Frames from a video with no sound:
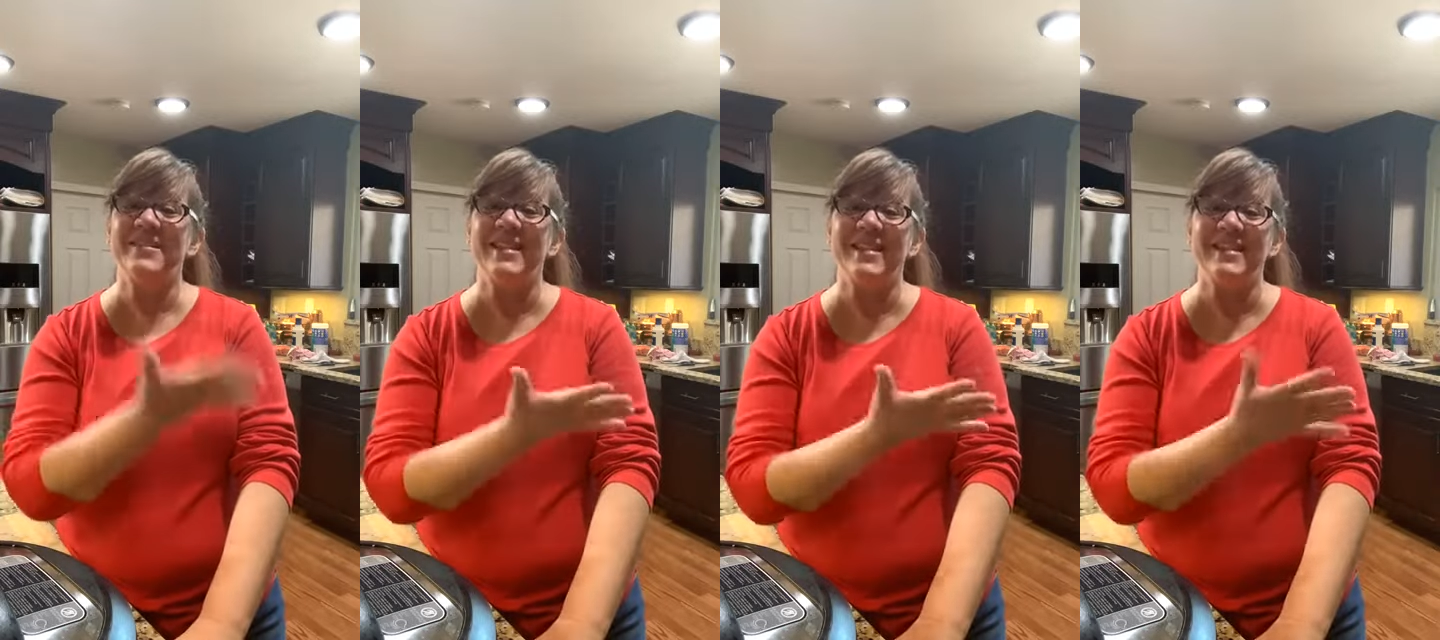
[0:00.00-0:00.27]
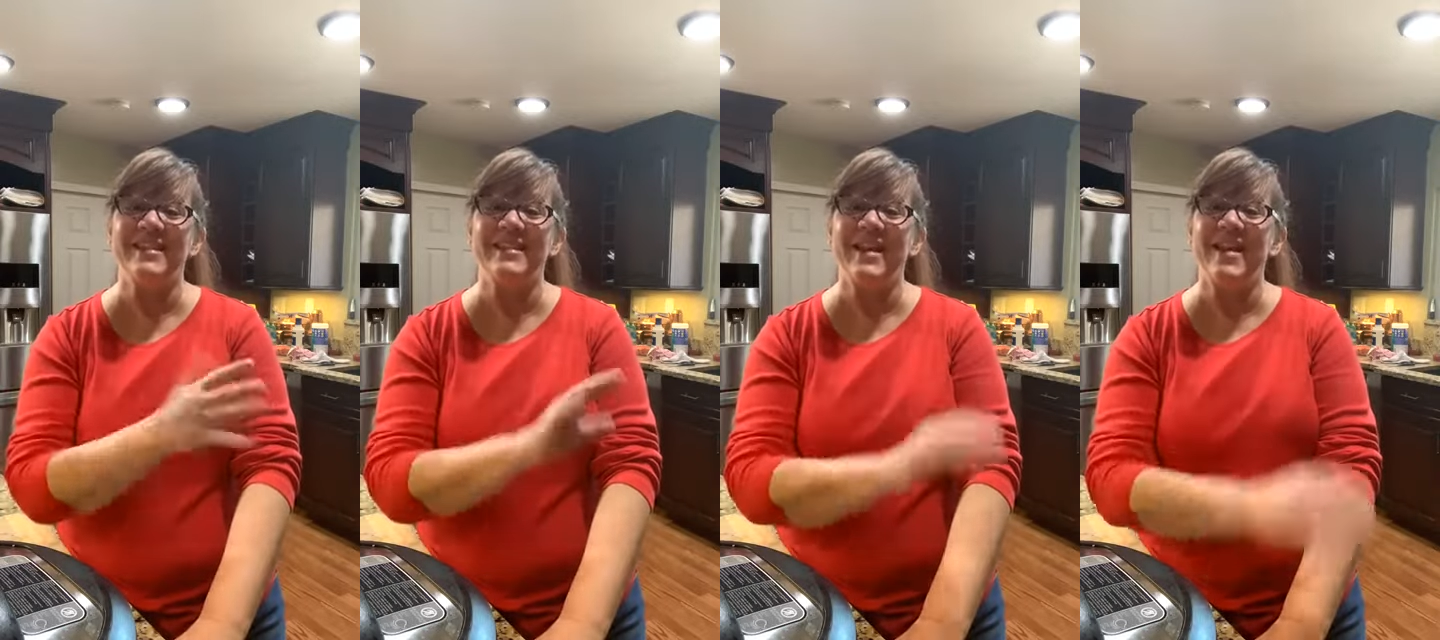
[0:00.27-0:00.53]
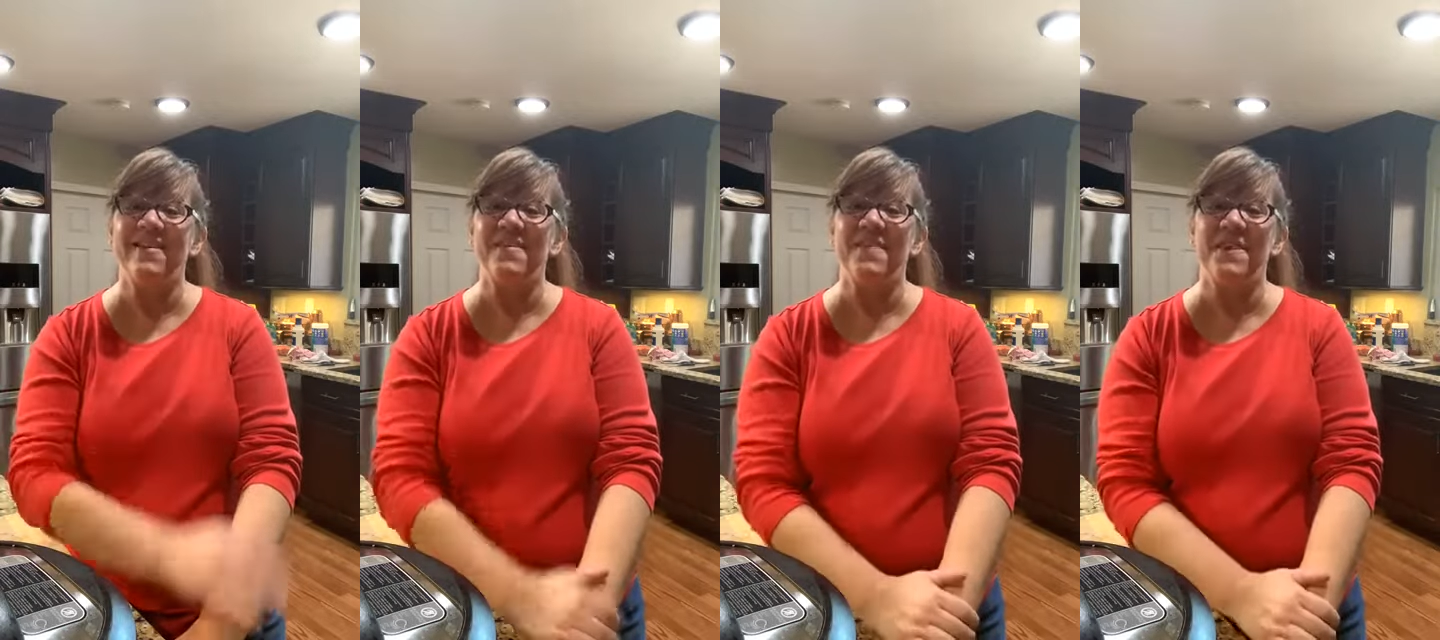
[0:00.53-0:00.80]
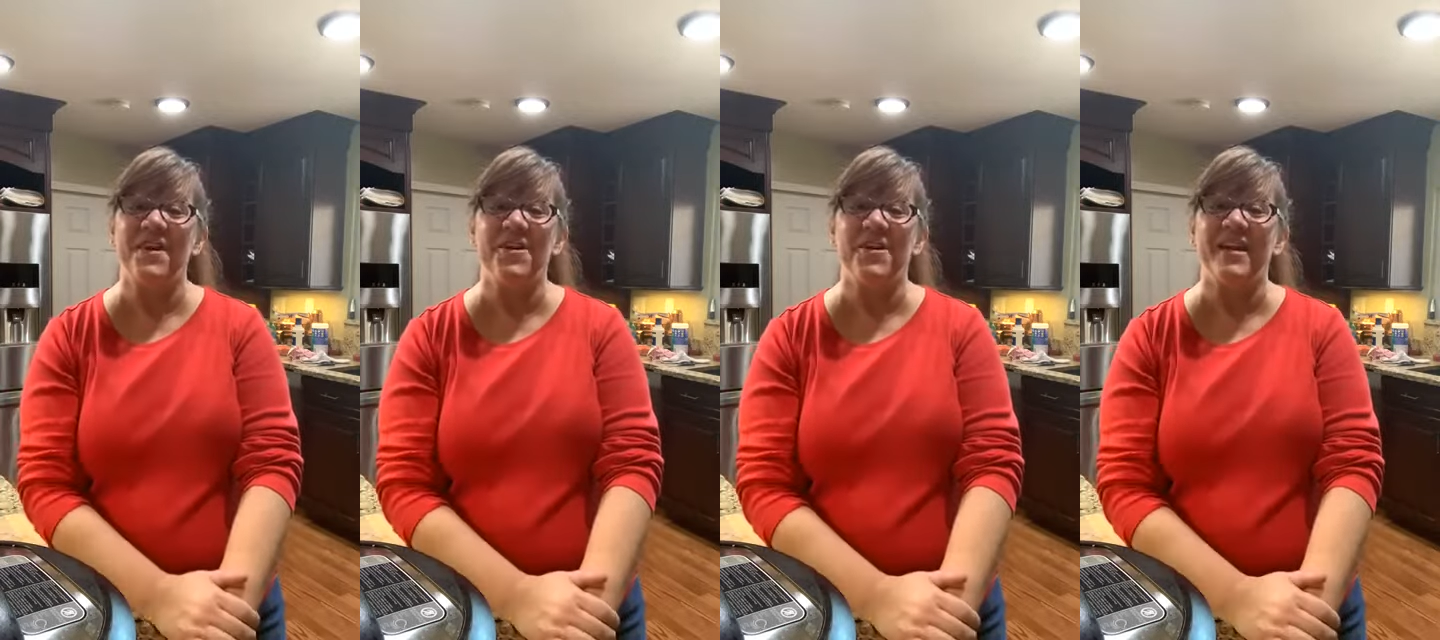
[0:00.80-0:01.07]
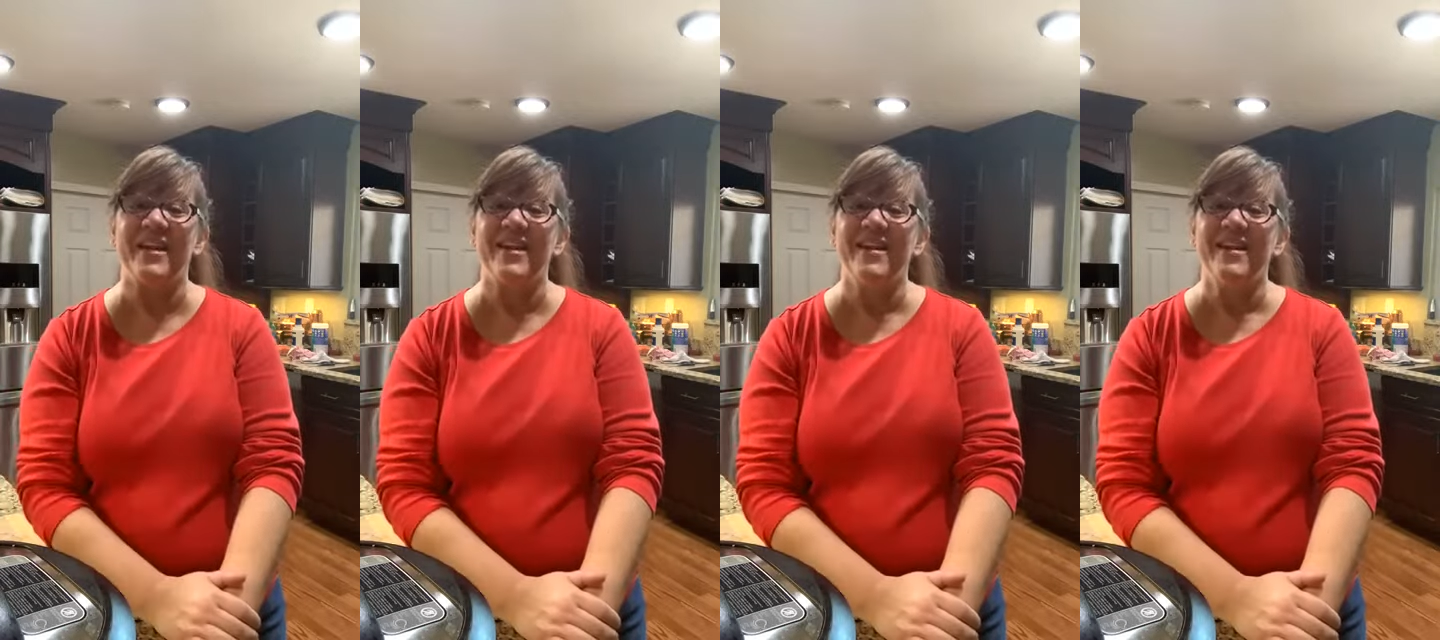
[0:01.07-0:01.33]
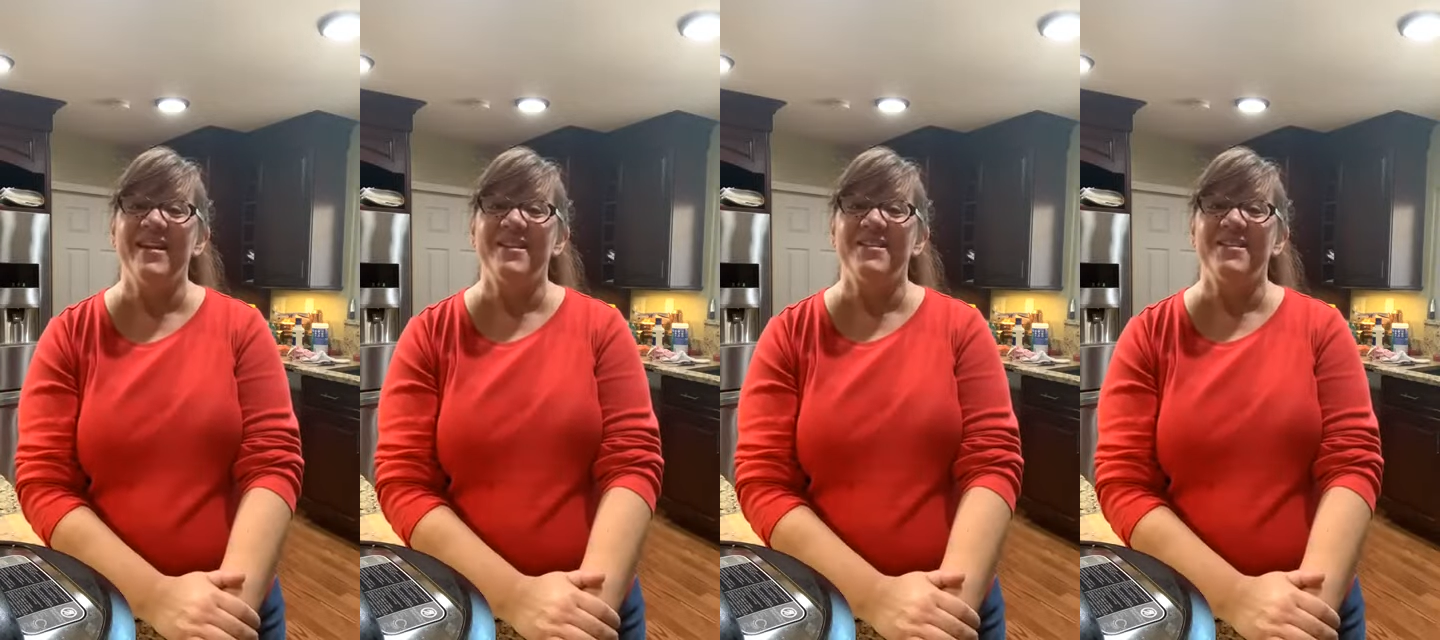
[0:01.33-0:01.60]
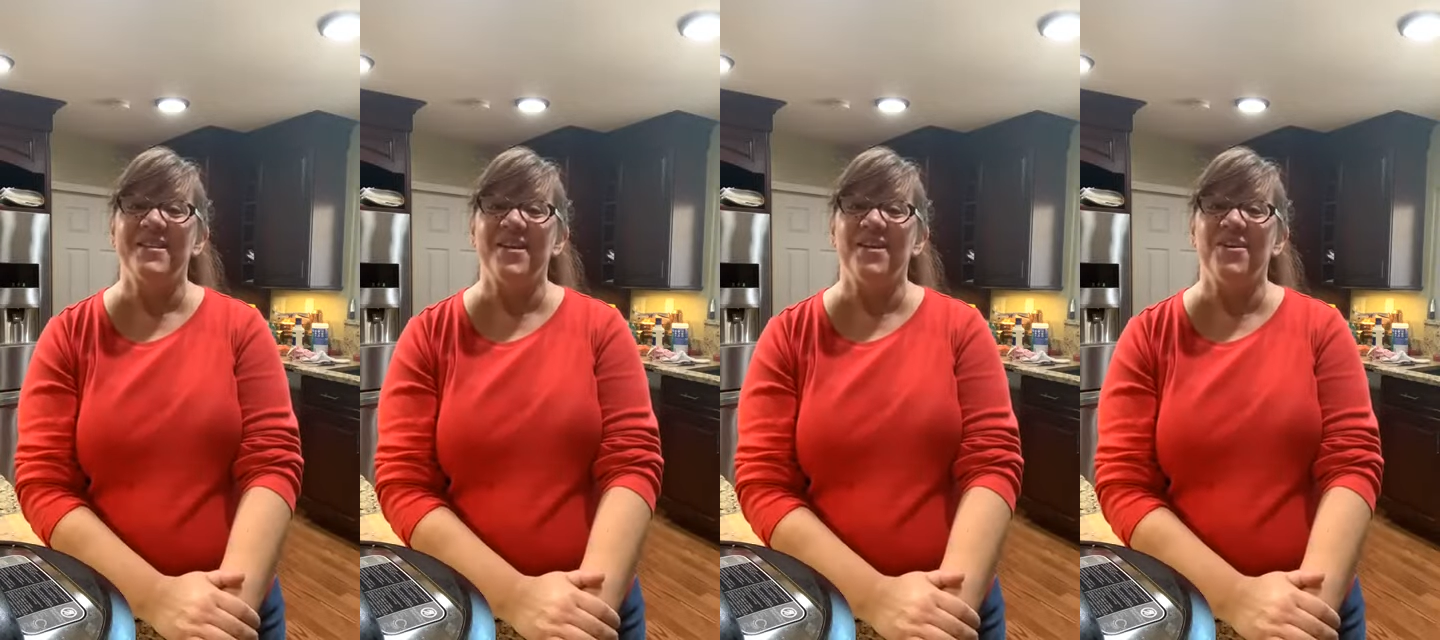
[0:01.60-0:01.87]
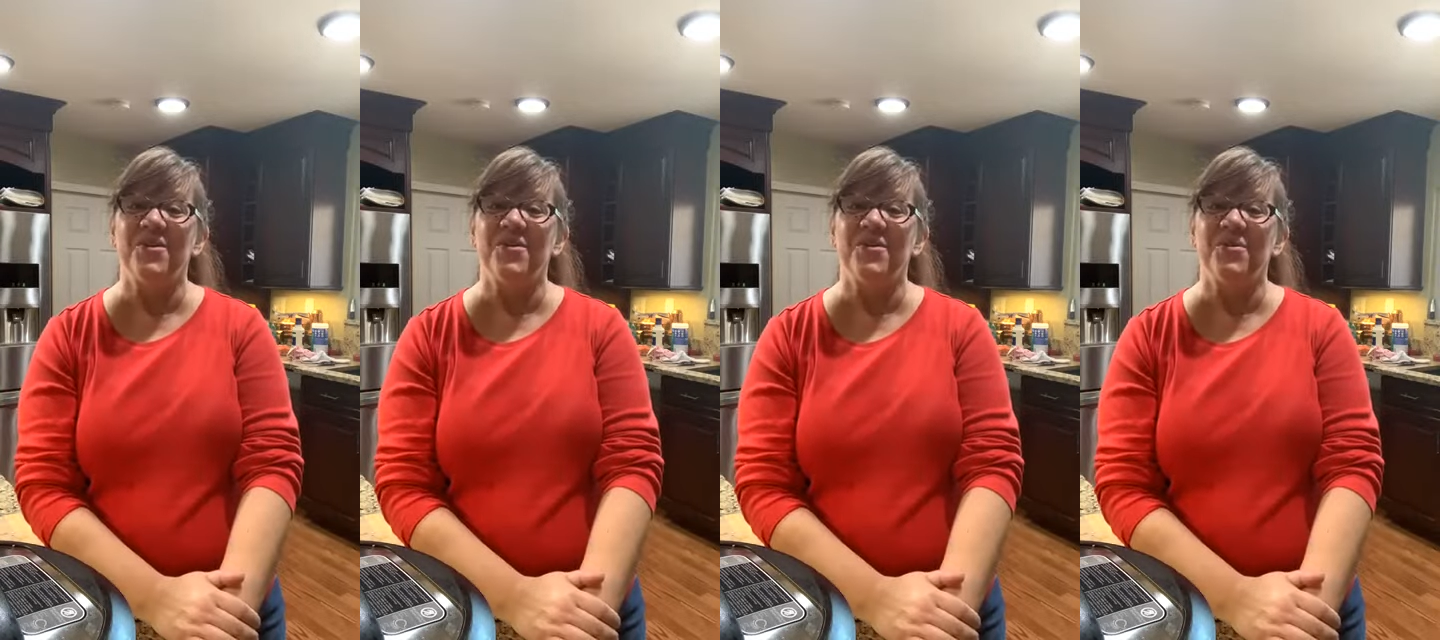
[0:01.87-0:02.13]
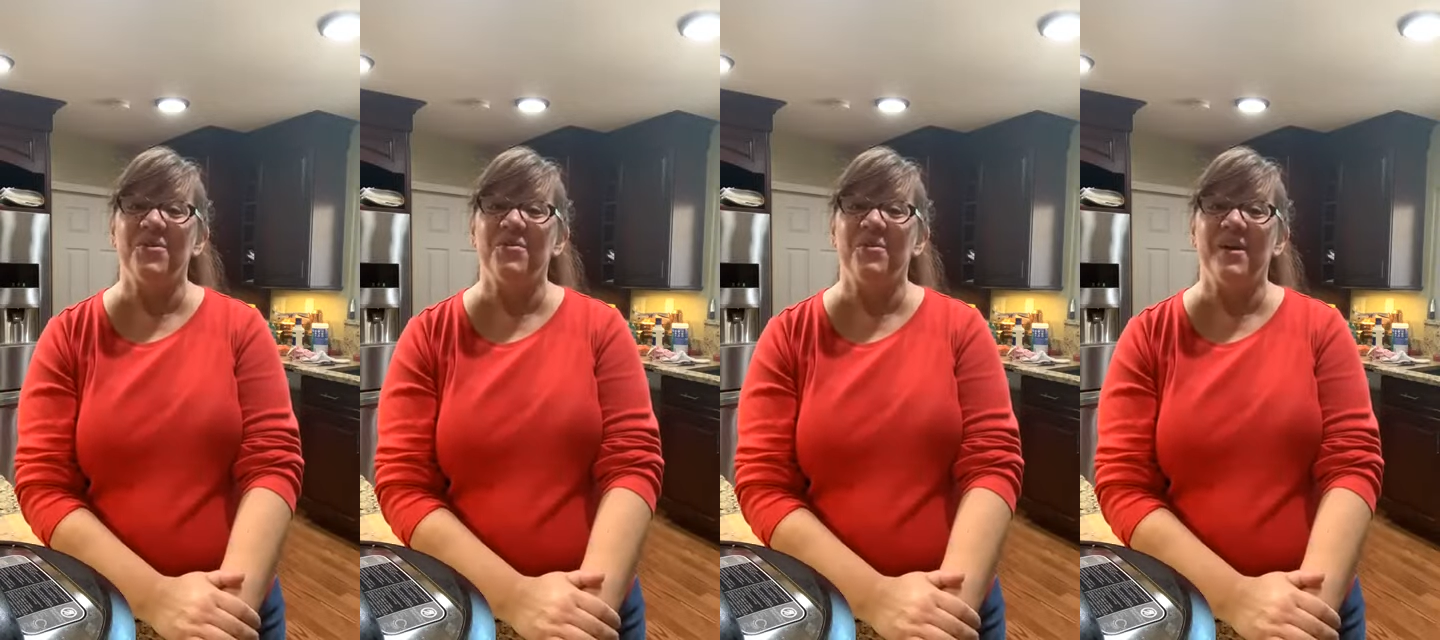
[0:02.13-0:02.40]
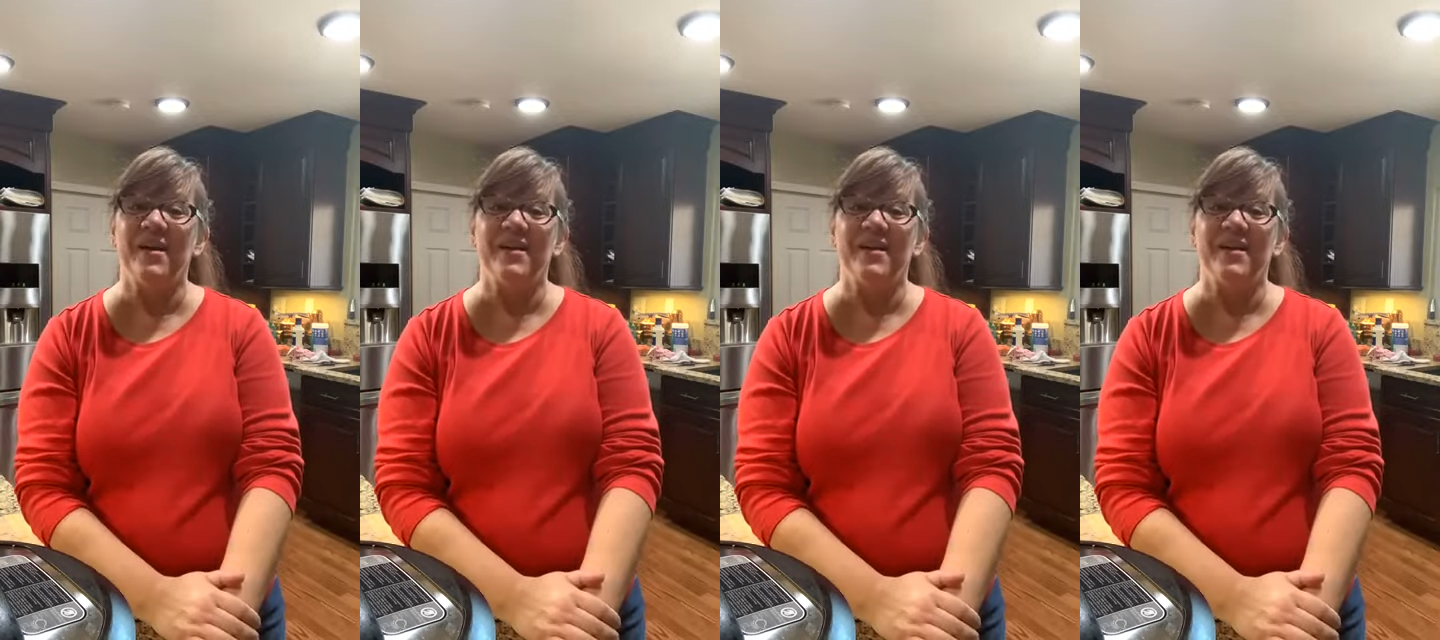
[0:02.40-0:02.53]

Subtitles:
he's down 30, so